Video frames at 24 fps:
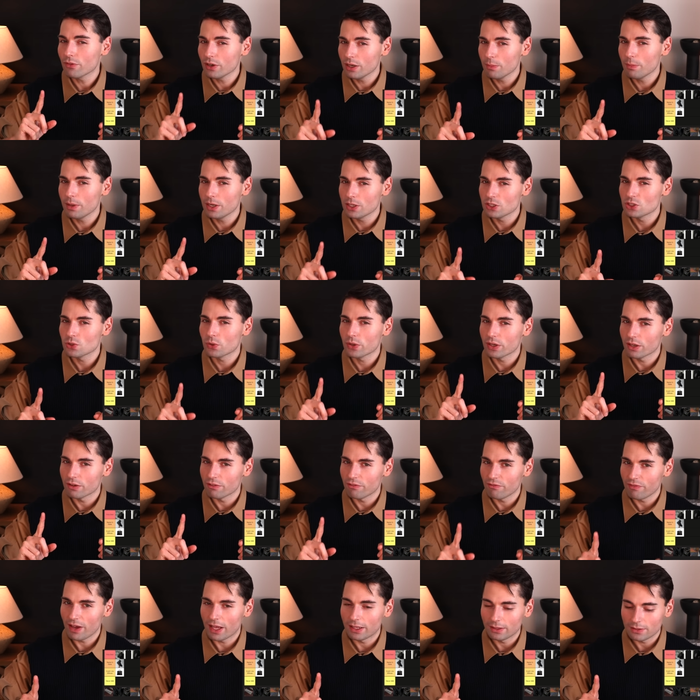really been enjoying
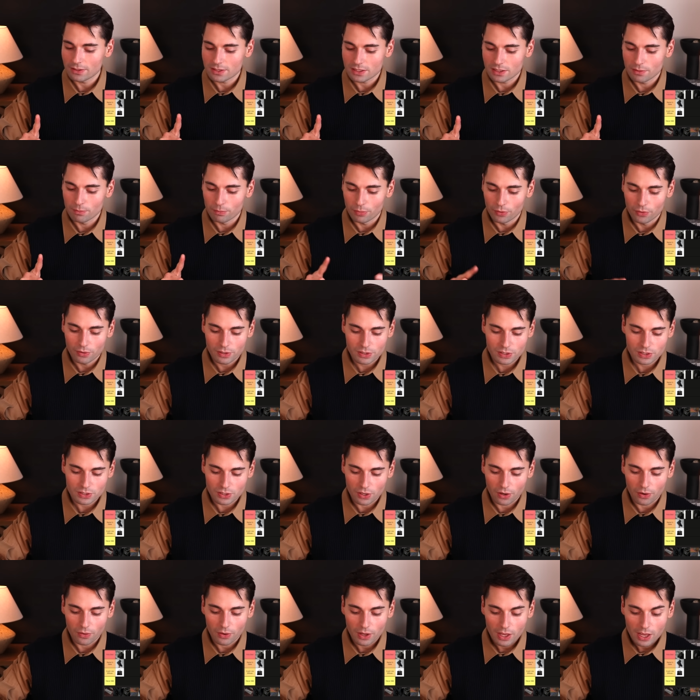fantasy books
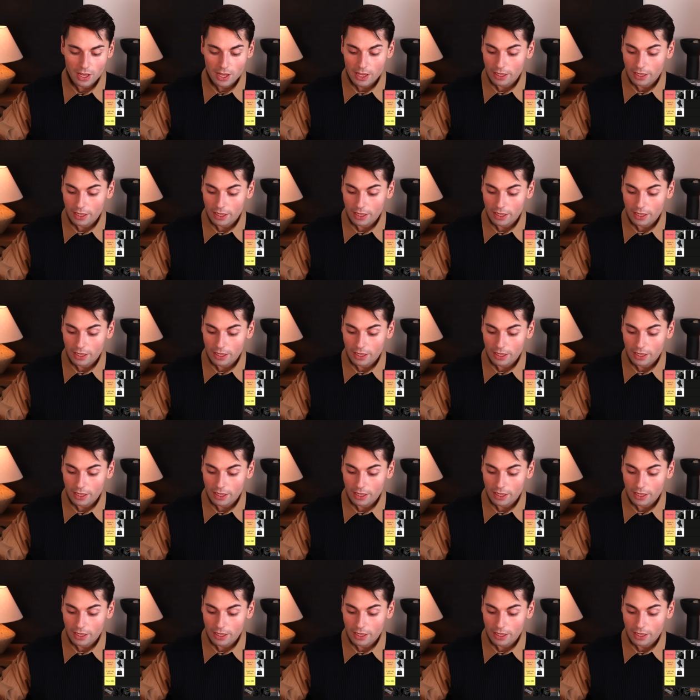so